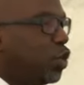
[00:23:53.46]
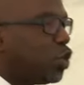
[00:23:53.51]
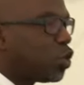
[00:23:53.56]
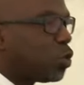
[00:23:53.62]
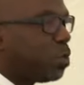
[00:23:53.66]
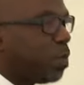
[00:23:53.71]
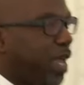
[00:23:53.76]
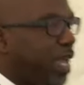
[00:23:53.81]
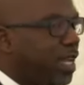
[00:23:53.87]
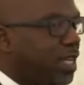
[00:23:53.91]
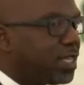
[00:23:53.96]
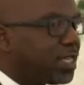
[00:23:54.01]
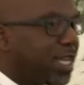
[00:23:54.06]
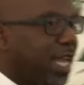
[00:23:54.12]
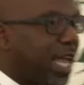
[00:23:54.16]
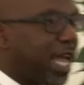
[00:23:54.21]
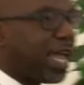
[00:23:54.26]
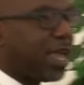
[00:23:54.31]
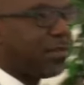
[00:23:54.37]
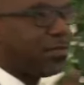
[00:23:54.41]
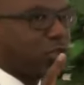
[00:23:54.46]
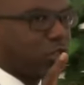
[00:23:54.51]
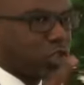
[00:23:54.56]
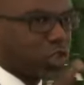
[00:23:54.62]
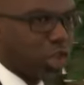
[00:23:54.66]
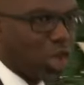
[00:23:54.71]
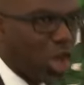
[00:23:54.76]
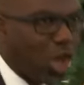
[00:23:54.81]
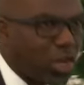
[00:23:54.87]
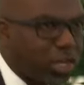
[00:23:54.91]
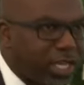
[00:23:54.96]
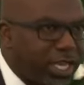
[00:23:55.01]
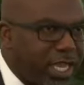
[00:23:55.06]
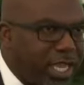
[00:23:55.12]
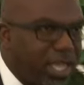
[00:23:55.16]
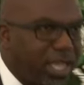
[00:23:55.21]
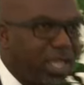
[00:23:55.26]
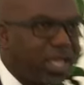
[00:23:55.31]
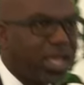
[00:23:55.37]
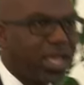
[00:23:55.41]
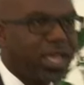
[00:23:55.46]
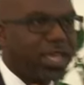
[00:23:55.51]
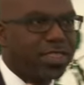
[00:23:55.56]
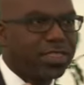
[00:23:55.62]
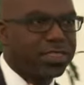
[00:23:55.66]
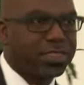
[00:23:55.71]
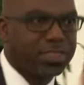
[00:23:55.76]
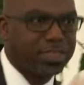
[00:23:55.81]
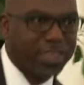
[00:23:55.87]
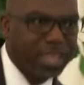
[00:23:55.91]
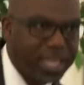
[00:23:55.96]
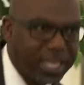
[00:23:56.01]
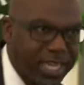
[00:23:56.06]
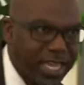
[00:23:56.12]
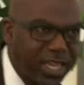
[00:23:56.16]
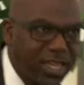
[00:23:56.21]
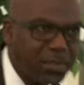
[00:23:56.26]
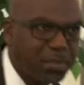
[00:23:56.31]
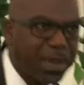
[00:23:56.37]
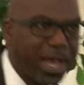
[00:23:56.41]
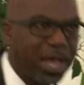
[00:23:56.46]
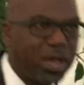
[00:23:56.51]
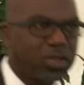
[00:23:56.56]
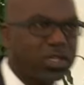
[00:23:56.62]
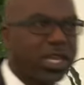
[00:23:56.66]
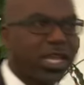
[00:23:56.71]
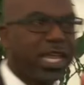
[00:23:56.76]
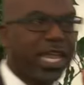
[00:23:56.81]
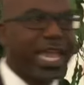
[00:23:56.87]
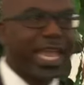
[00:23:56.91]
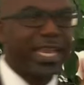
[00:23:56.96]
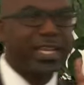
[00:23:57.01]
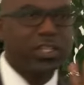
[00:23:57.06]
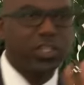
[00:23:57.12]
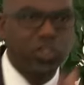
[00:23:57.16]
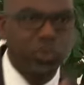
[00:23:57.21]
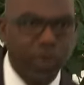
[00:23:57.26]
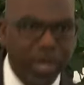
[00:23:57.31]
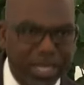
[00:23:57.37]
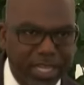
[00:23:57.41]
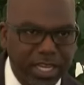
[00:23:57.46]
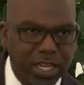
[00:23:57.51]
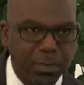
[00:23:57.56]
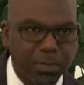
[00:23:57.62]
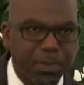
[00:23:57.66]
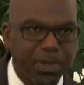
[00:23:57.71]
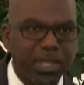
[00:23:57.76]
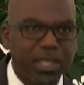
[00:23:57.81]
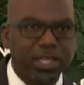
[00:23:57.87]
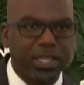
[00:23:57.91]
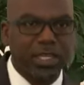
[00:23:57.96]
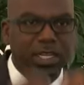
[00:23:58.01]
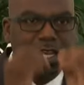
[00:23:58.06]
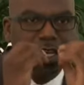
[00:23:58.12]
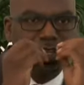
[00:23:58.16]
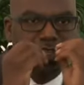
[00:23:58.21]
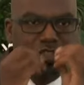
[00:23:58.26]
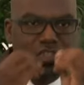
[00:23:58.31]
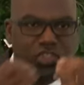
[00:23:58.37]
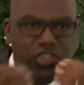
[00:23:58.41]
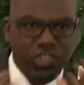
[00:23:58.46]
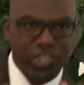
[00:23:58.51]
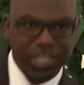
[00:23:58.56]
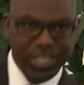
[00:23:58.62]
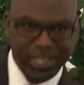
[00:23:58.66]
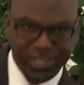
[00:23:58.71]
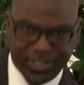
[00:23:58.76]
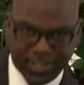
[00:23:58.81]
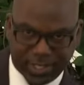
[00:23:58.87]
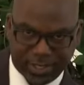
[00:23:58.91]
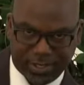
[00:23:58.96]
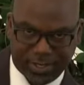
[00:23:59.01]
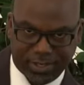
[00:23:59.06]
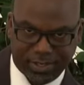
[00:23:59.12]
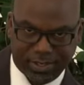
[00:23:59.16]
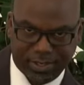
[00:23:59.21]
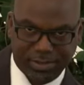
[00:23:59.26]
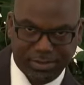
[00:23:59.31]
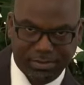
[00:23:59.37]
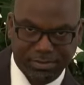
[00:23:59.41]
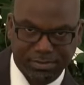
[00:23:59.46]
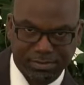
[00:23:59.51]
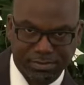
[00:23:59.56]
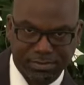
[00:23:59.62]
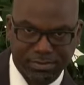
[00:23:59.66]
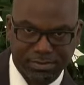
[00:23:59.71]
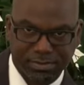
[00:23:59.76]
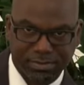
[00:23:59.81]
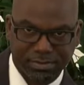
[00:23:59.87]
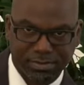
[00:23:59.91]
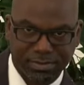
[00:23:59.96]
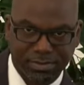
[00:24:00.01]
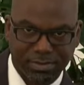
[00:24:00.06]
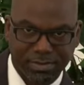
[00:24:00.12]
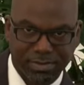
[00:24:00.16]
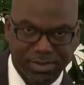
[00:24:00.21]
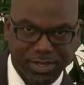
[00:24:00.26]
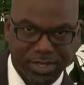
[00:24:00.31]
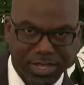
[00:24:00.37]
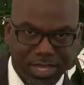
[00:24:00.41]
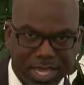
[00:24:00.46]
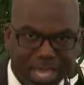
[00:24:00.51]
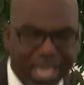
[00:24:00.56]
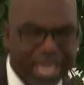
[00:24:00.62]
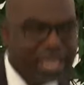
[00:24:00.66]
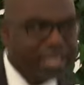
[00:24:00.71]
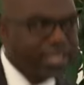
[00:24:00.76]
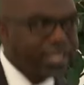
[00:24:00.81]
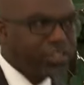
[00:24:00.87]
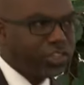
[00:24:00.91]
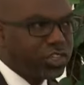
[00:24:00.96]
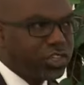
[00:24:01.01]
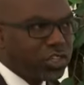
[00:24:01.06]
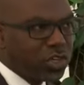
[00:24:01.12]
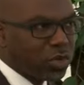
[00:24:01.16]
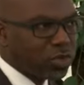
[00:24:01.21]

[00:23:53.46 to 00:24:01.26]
spend time talking, thinking about, and dwelling upon Jesus? Did you know